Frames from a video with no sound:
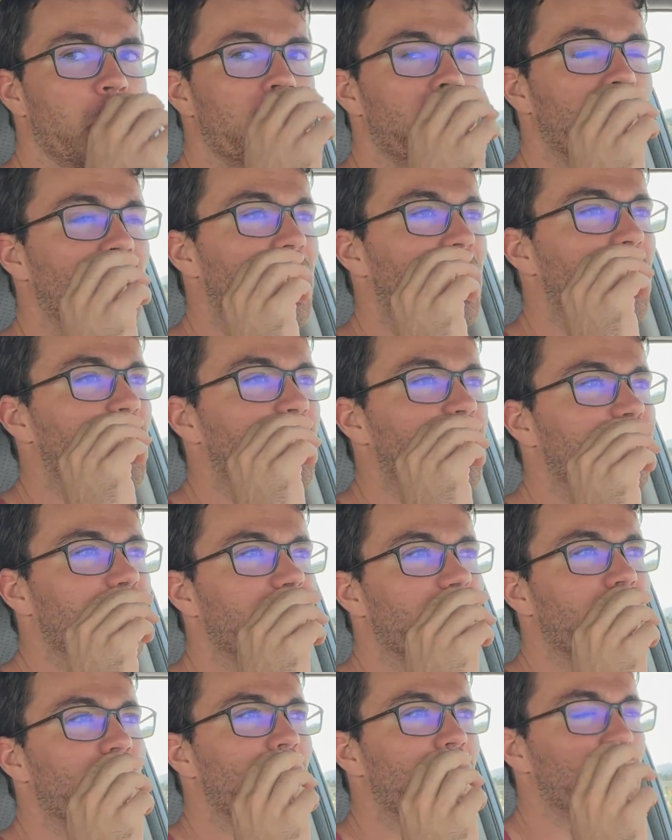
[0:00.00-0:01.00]
Um,
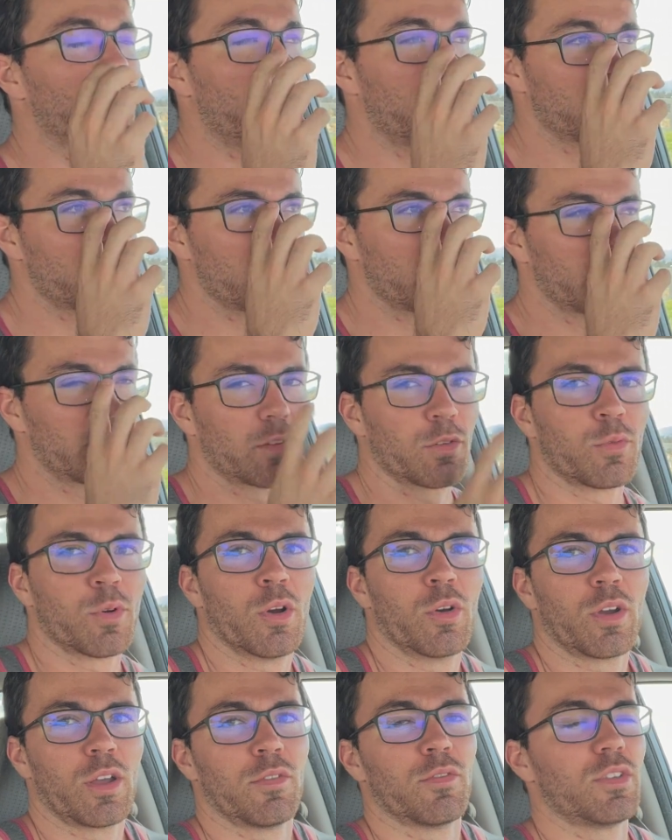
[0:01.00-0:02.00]
I was watching the
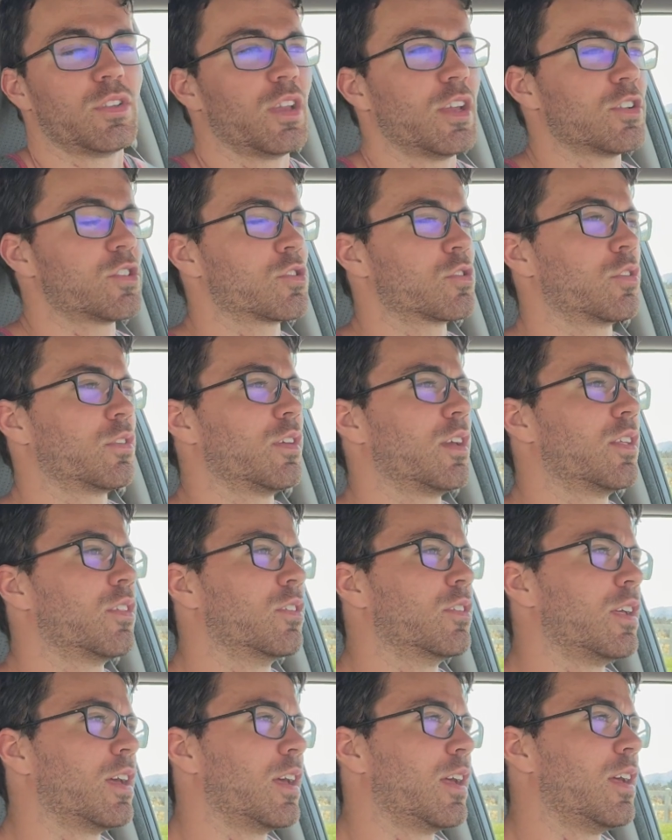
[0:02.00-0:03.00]
Rogue Invitational the other
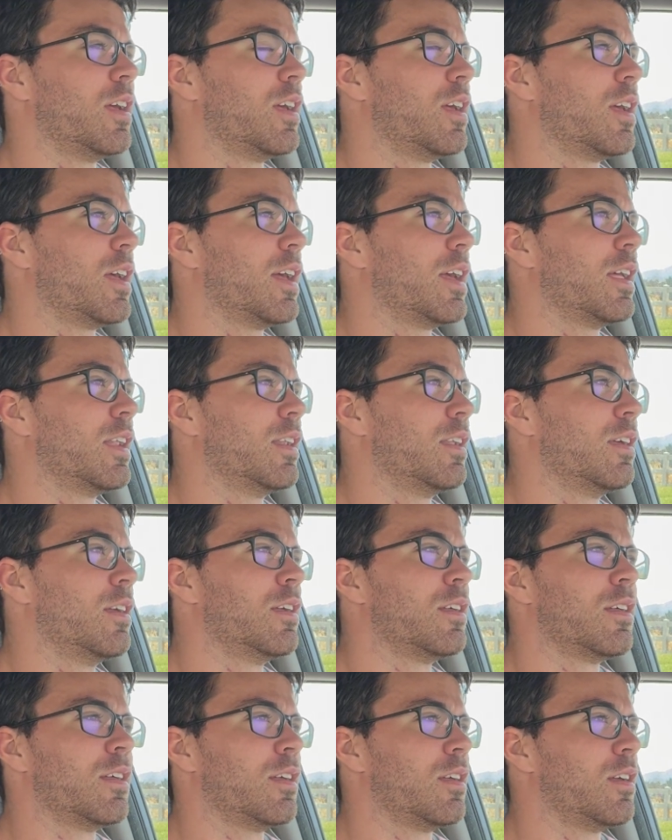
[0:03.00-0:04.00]
day and
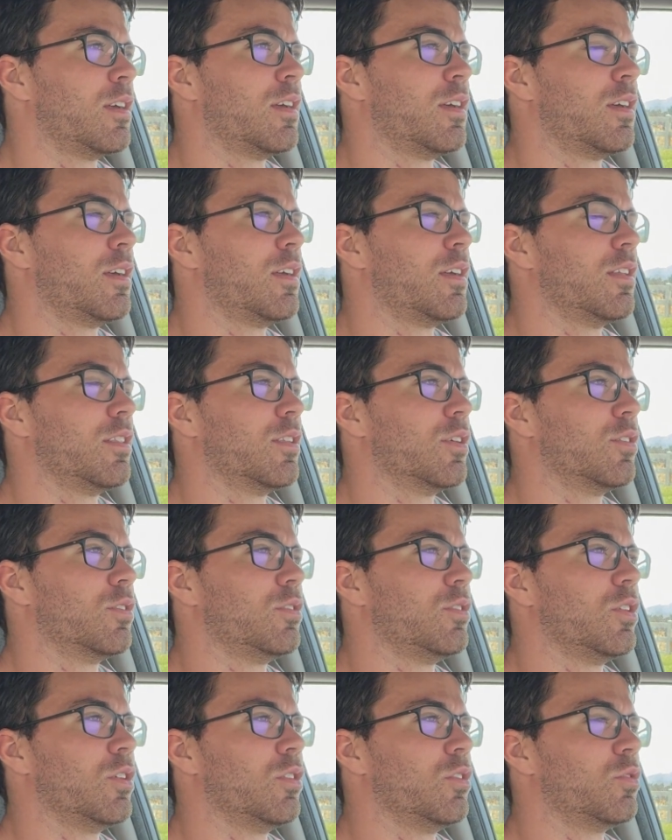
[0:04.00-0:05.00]
those
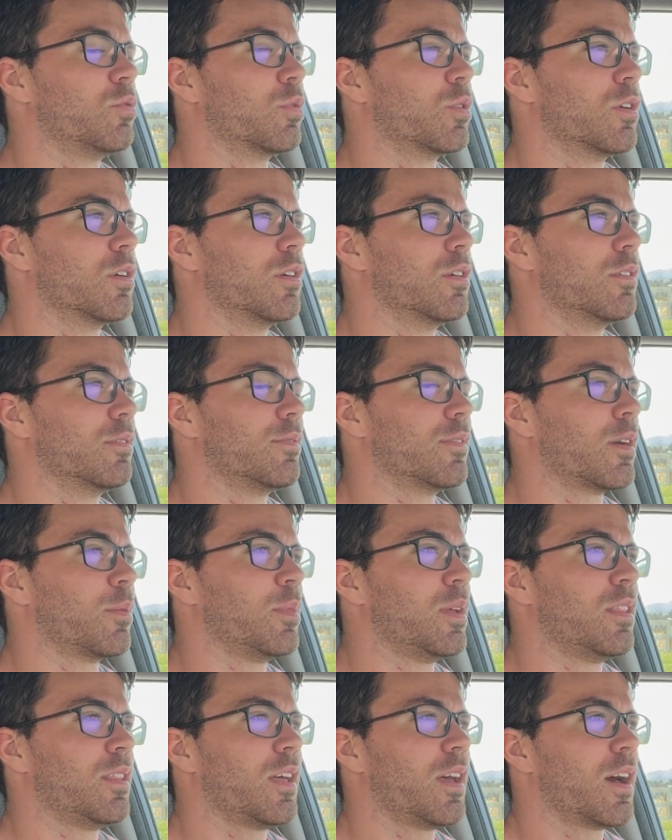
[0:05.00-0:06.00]
dudes were, I
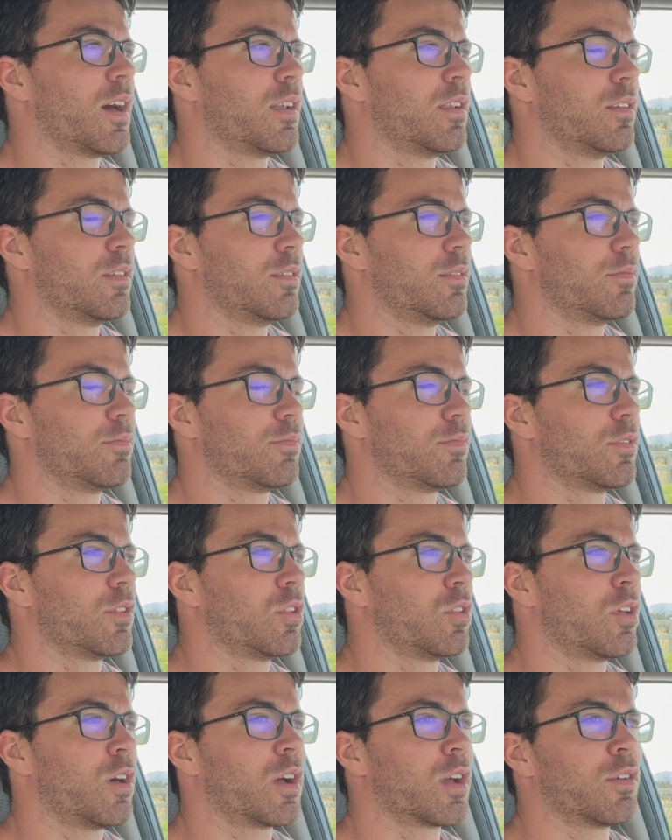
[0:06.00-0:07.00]
mean, they had a, the
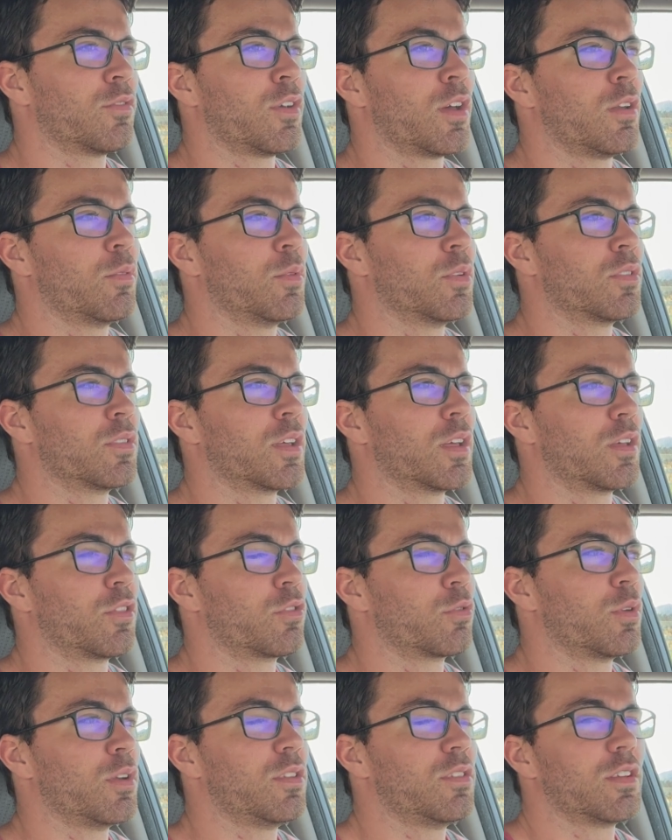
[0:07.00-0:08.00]
log event was like
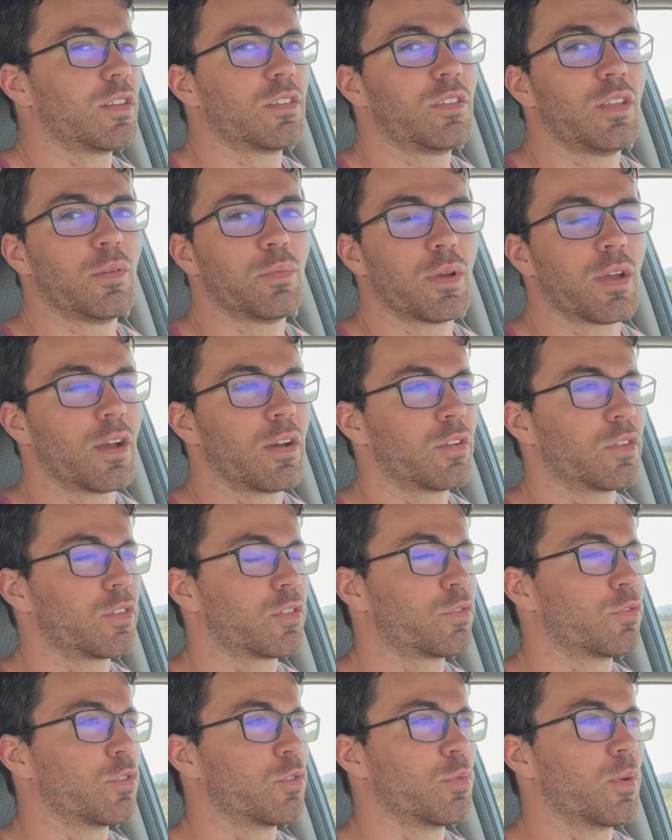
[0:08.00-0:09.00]
360 pounds
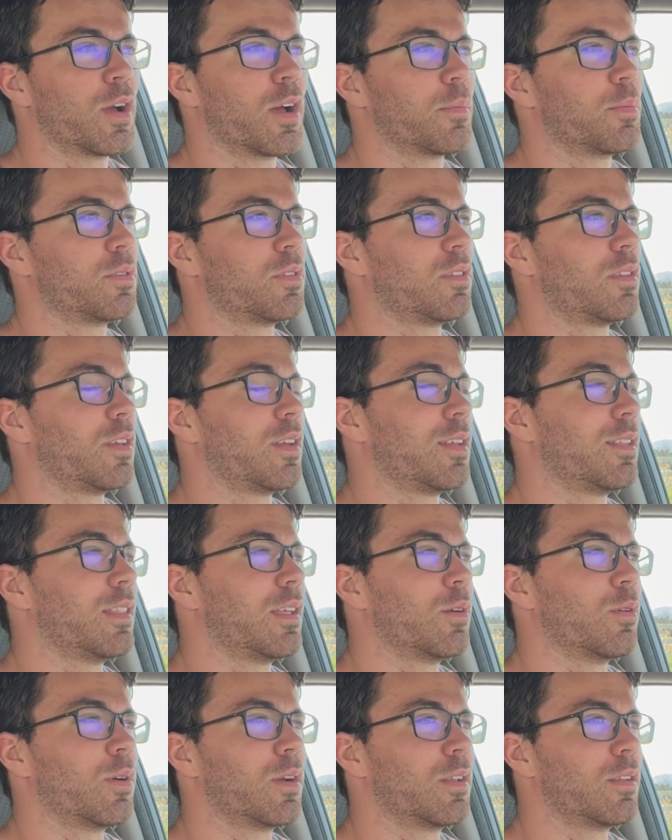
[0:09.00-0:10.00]
for reps and
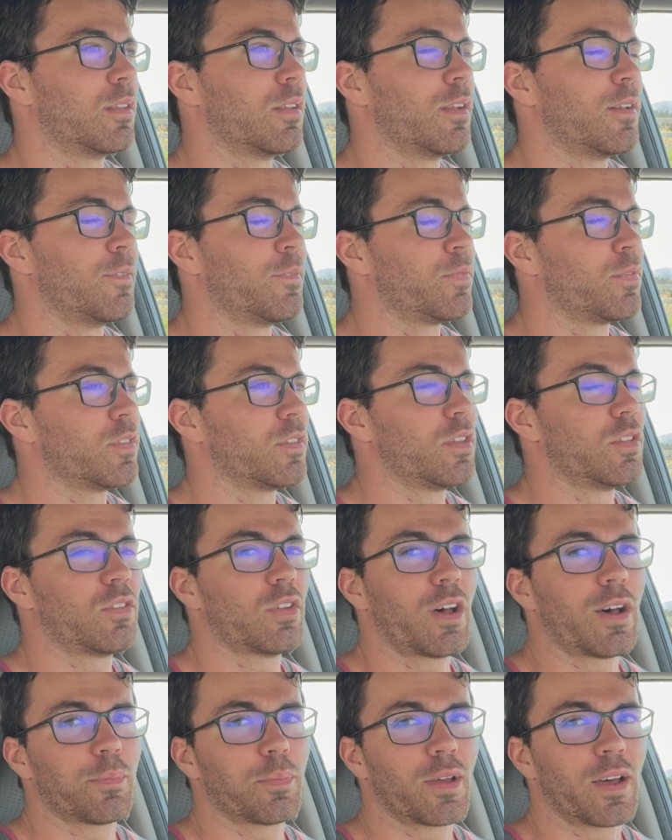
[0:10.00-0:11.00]
they were, the
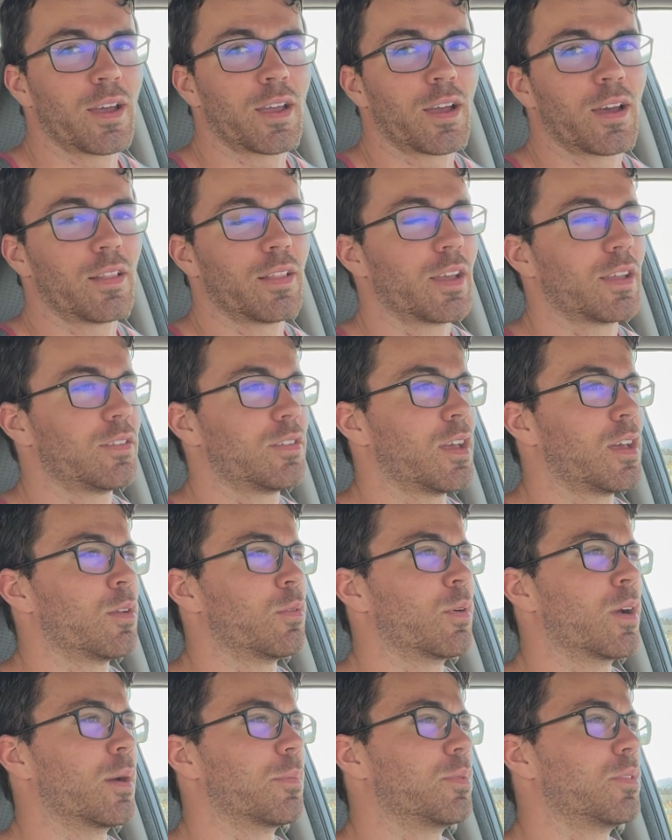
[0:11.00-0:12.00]
top guy got like 10
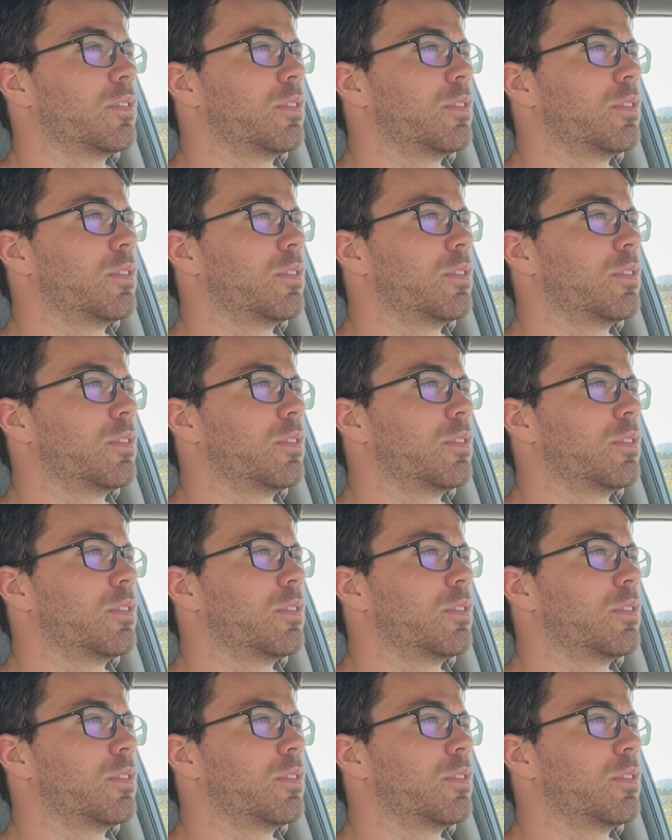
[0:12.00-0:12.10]
reps.